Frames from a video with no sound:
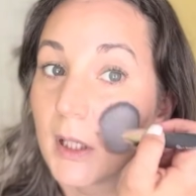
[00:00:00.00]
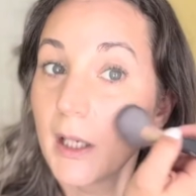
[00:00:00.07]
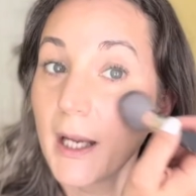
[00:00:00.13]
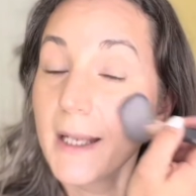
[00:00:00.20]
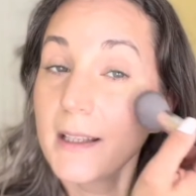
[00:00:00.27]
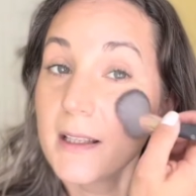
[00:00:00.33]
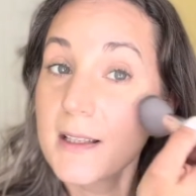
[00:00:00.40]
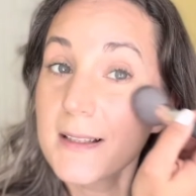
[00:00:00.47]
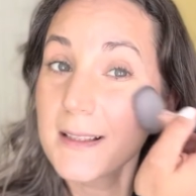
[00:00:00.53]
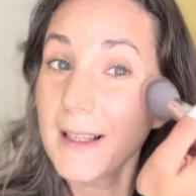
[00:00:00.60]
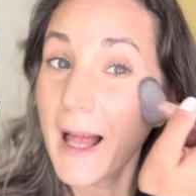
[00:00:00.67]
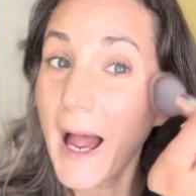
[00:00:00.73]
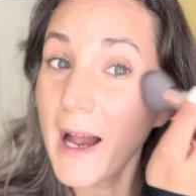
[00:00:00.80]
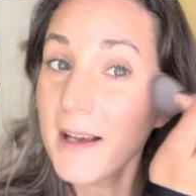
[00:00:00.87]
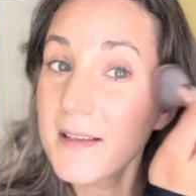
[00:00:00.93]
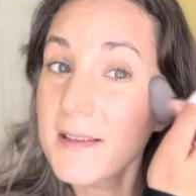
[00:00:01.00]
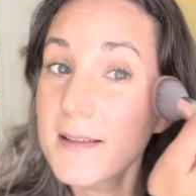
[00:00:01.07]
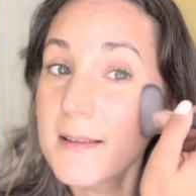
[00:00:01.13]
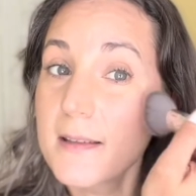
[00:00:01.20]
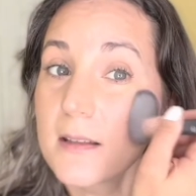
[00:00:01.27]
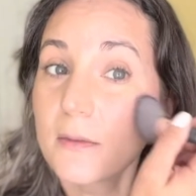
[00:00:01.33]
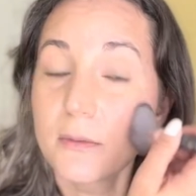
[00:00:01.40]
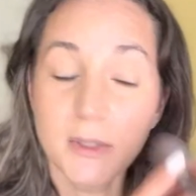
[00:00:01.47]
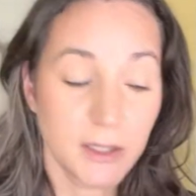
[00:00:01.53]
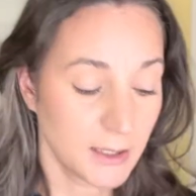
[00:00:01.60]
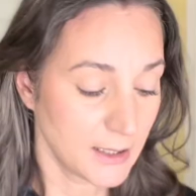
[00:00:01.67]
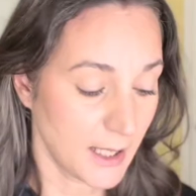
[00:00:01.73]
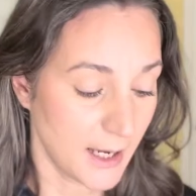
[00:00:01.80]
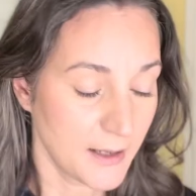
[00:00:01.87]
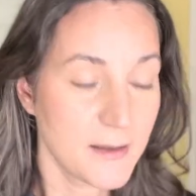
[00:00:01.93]
and this lasts, really
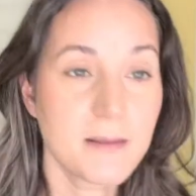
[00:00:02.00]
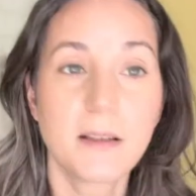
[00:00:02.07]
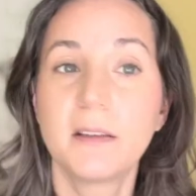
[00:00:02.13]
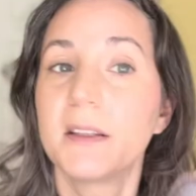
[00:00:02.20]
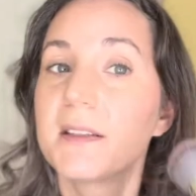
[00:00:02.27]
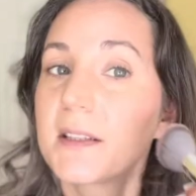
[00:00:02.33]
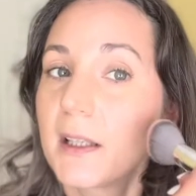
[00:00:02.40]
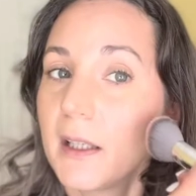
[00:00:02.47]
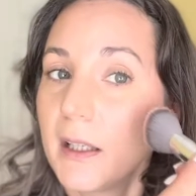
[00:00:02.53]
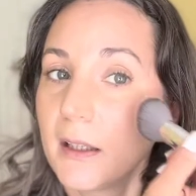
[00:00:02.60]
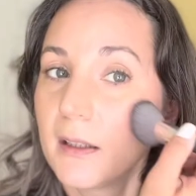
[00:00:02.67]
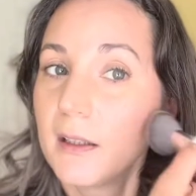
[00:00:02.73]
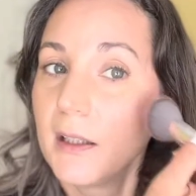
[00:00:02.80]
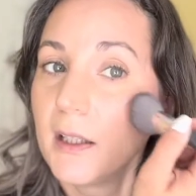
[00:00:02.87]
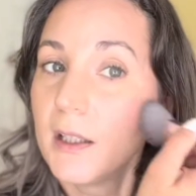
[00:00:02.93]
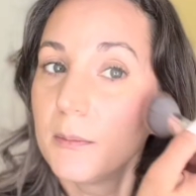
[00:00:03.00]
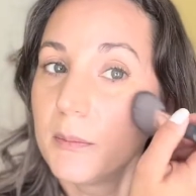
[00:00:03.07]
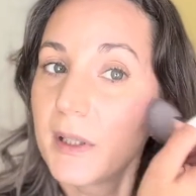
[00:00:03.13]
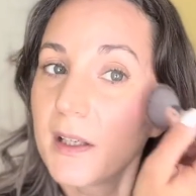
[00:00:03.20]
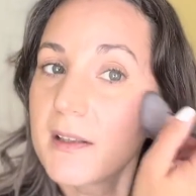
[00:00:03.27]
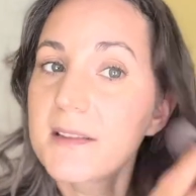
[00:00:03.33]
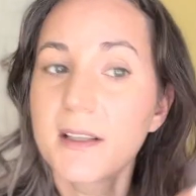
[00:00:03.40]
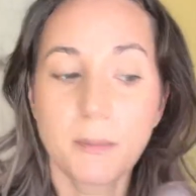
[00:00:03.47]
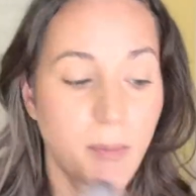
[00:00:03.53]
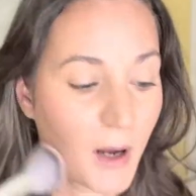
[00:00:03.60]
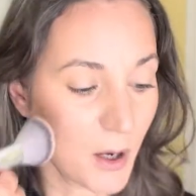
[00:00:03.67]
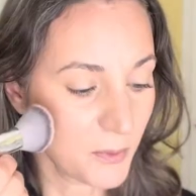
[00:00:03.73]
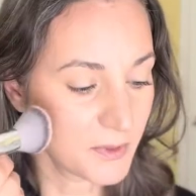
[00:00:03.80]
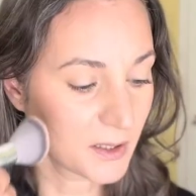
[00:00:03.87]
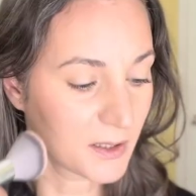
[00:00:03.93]
lasts on the skin, because they're
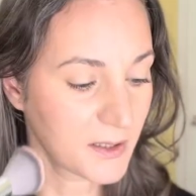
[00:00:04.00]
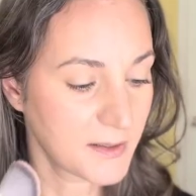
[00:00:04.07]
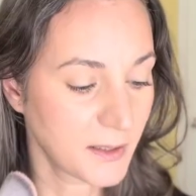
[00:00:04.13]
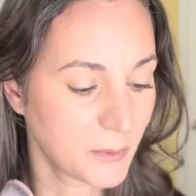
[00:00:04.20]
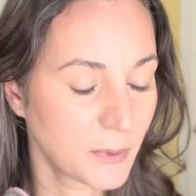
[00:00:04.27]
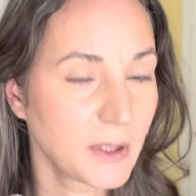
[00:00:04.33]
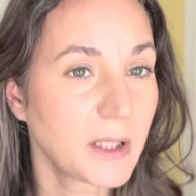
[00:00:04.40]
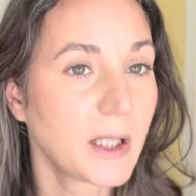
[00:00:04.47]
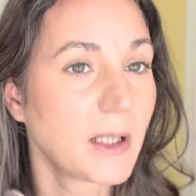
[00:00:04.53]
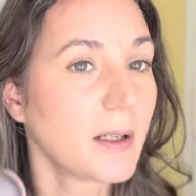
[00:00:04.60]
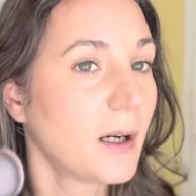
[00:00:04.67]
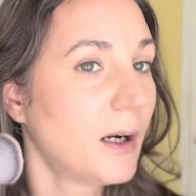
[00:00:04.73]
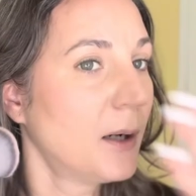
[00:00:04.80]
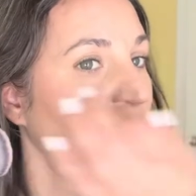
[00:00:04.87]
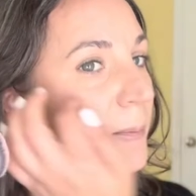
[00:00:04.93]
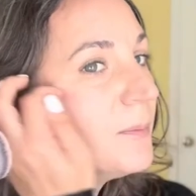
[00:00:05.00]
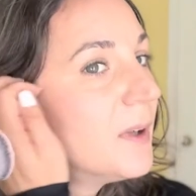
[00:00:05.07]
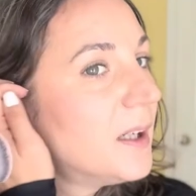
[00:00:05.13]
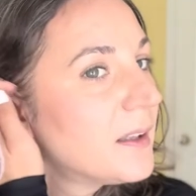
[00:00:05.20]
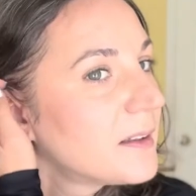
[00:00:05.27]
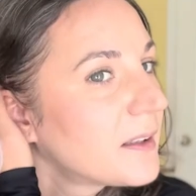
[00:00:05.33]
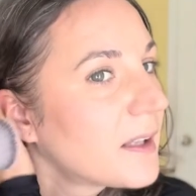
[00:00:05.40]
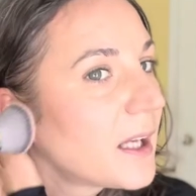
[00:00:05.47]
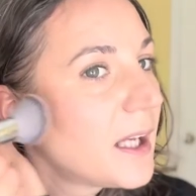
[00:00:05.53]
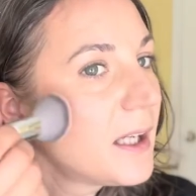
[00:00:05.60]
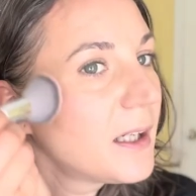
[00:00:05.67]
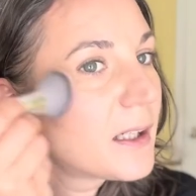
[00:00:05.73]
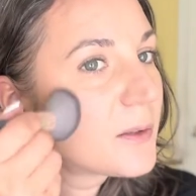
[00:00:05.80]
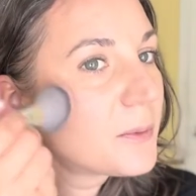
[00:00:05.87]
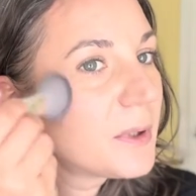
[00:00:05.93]
powders. They really they
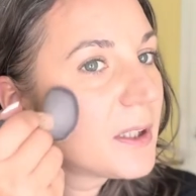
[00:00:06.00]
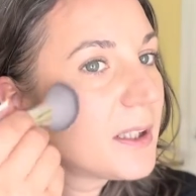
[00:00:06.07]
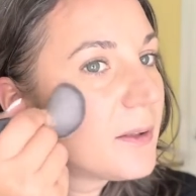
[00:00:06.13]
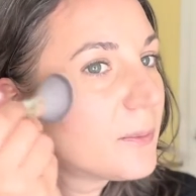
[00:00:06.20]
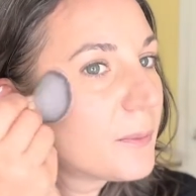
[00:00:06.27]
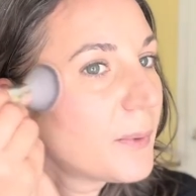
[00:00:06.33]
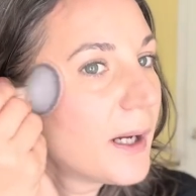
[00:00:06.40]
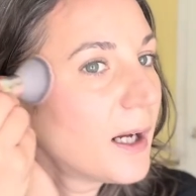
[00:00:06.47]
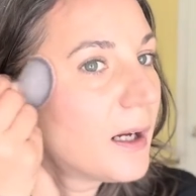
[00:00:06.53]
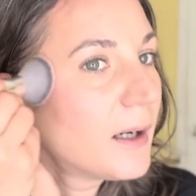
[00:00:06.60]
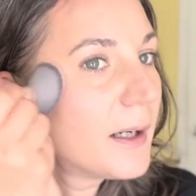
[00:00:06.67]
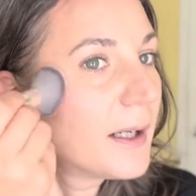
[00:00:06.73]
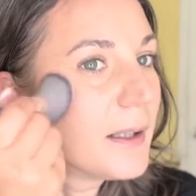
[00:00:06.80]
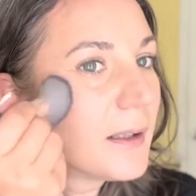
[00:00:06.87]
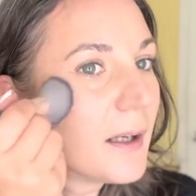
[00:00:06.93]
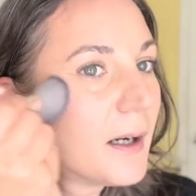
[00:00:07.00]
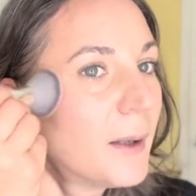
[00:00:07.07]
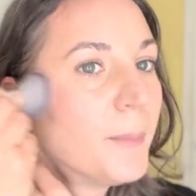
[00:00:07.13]
adhere really well, and